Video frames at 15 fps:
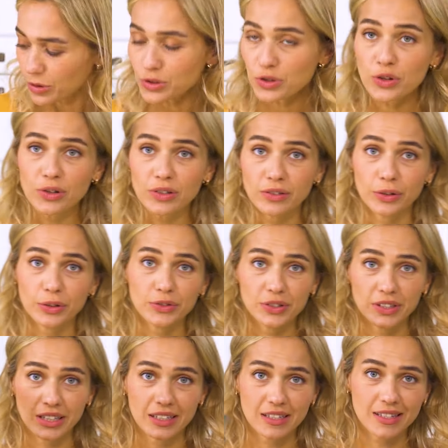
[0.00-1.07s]
also going to
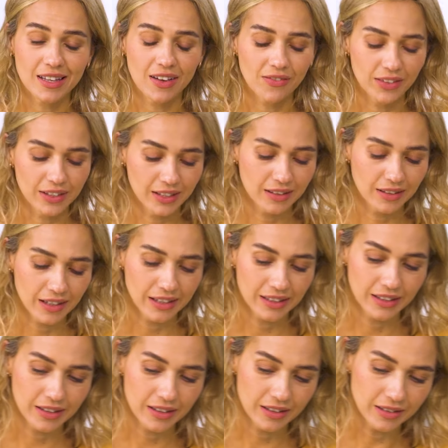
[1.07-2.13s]
get in some vanilla in
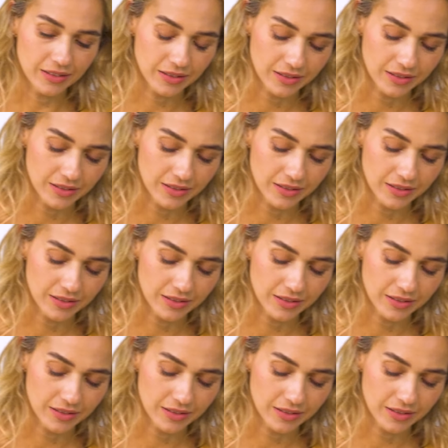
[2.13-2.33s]
here.